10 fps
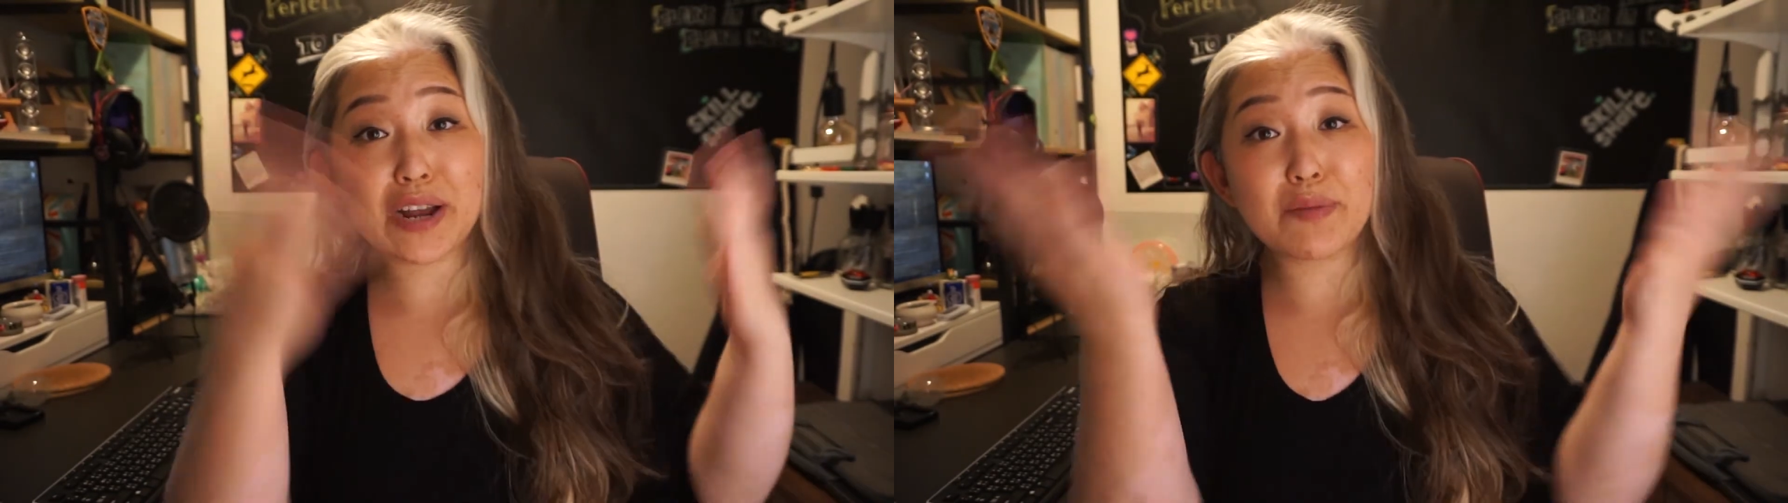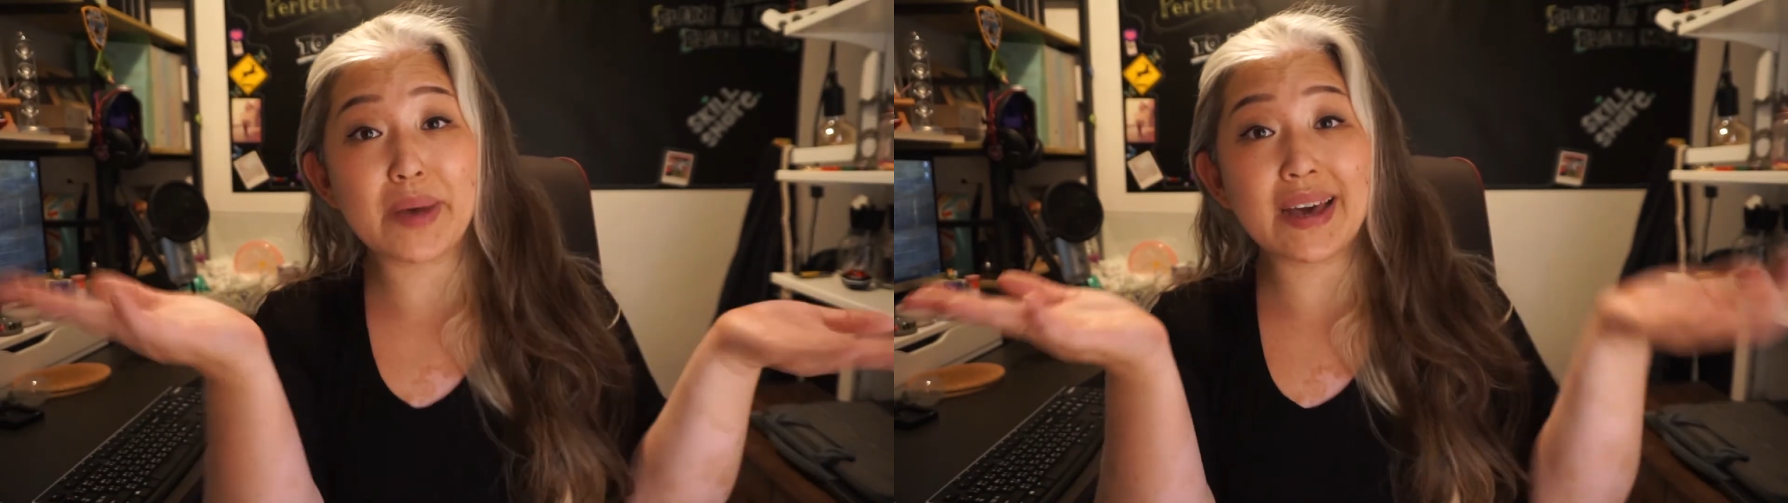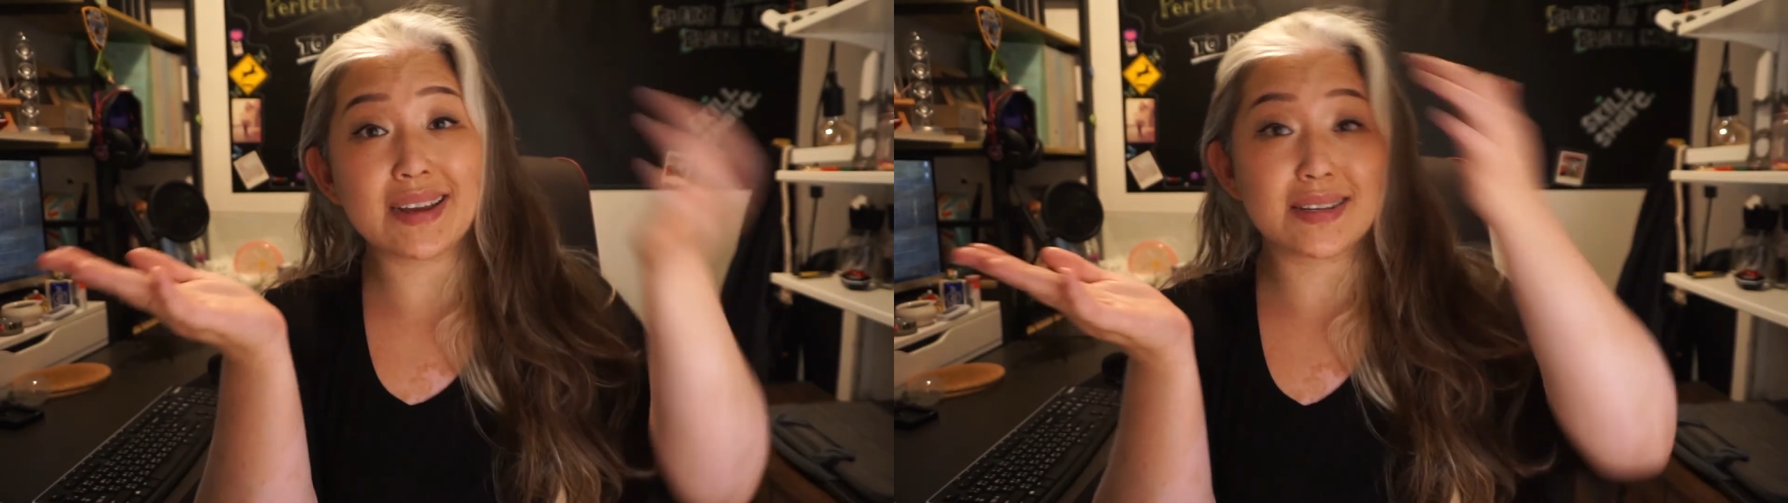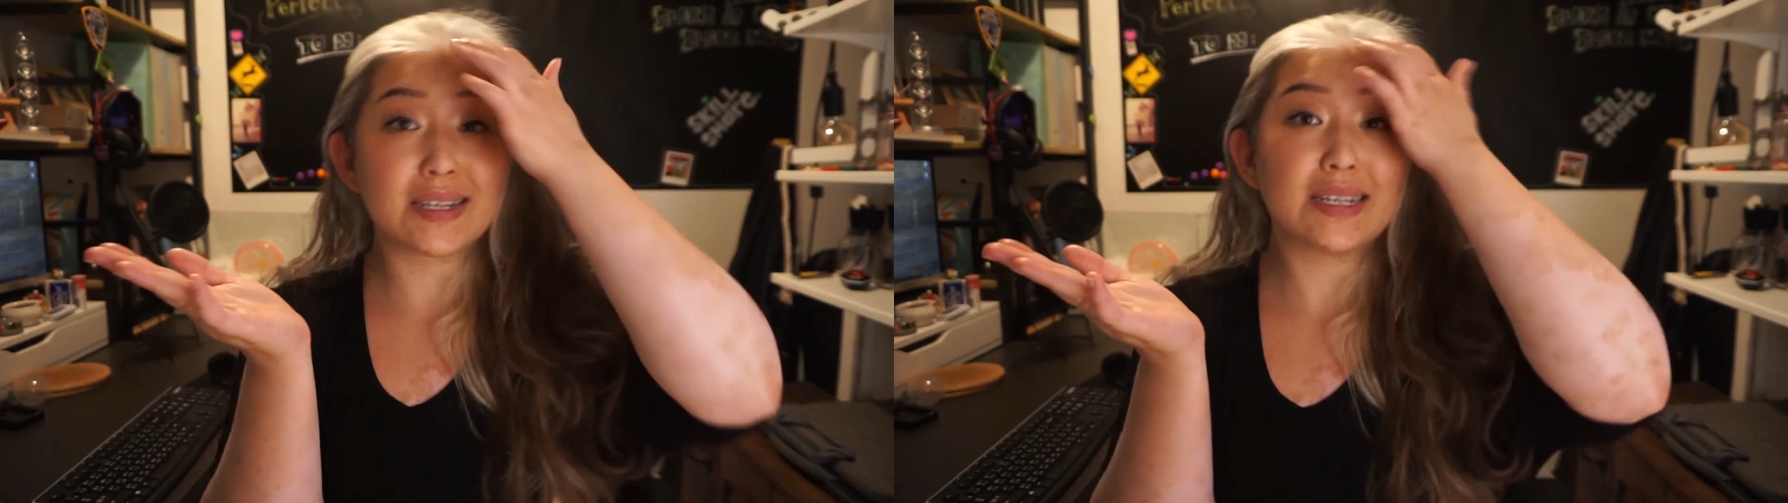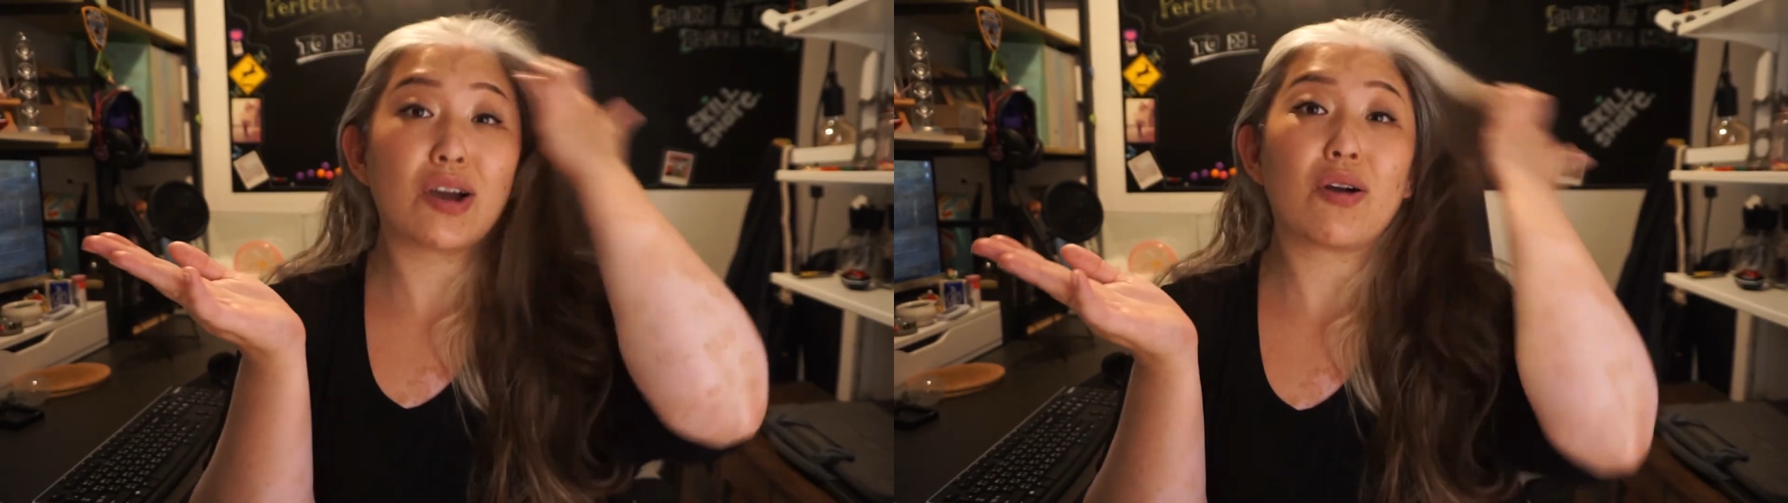of bedding to
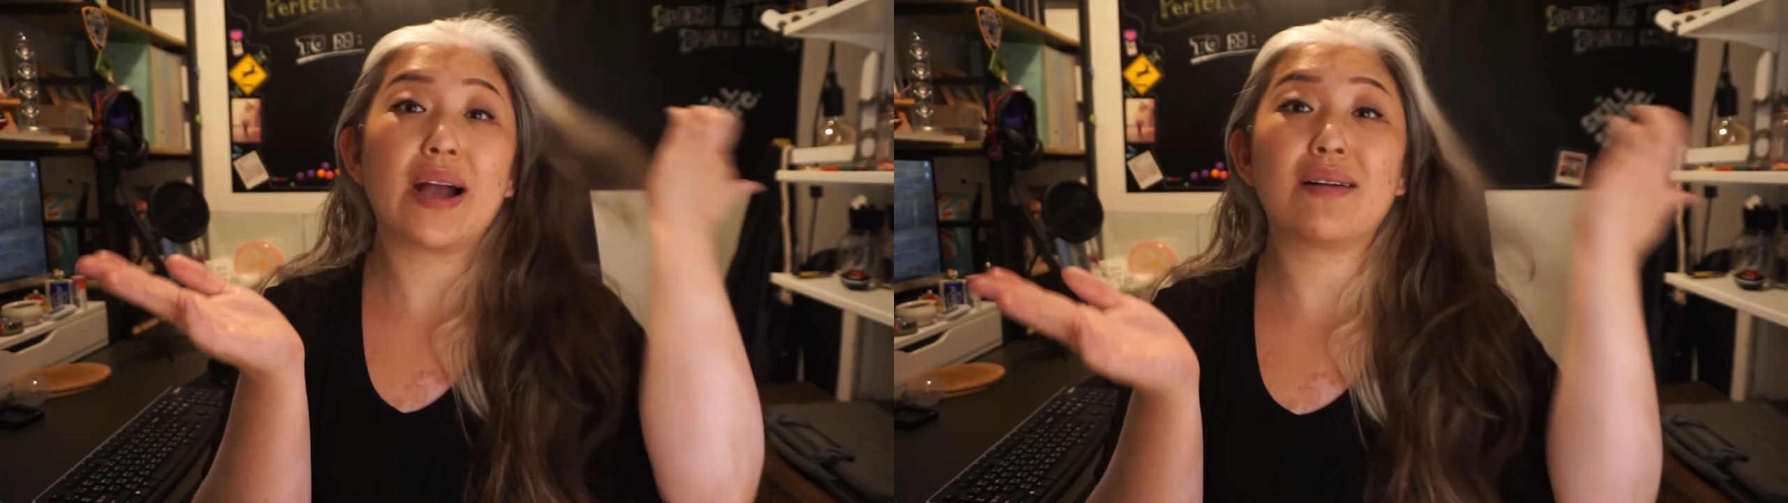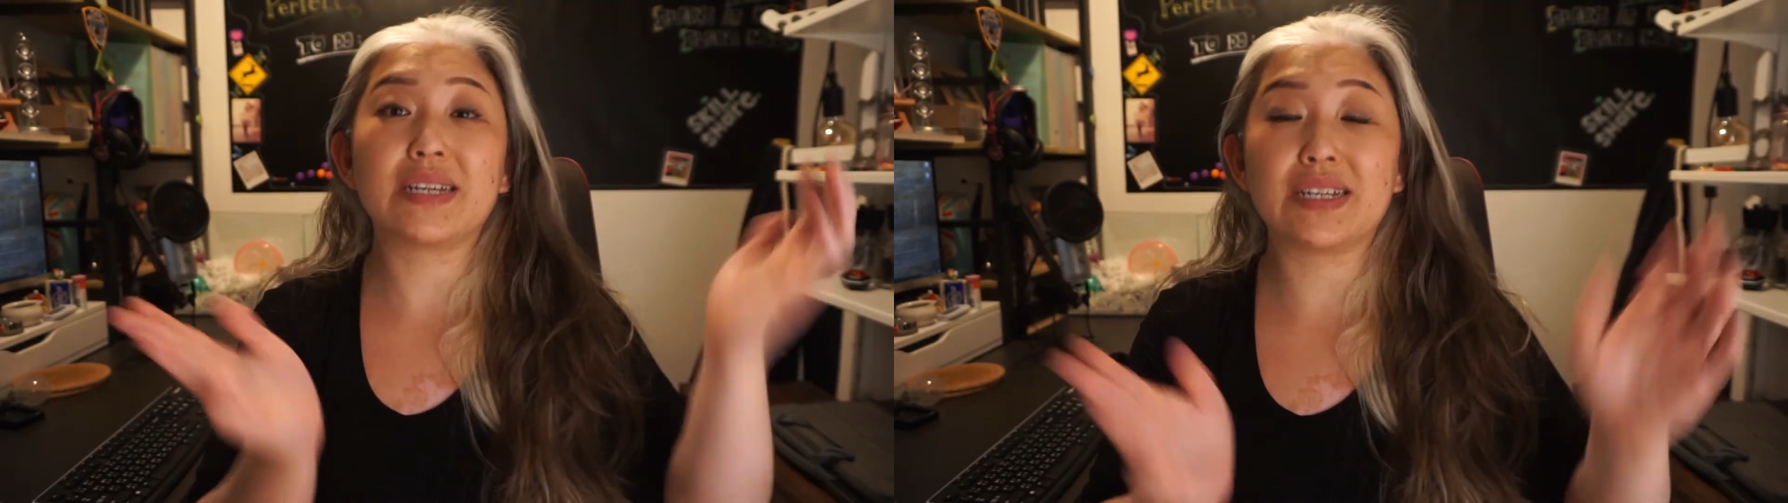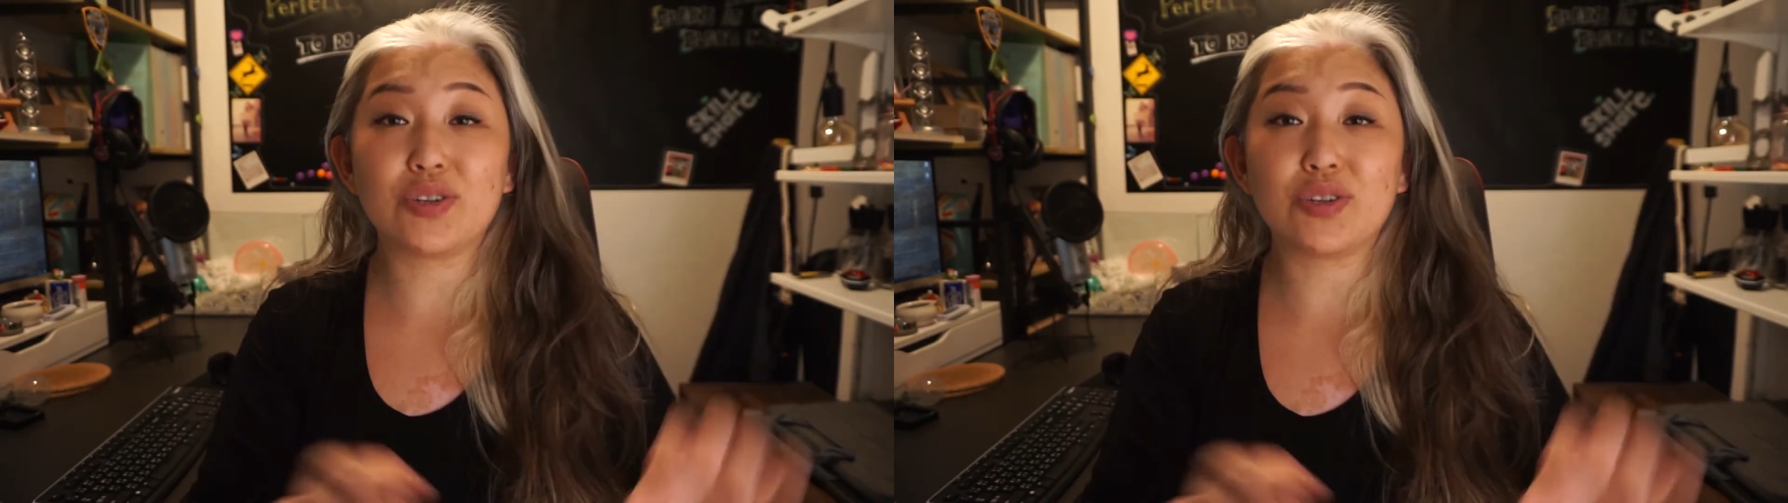dig around in.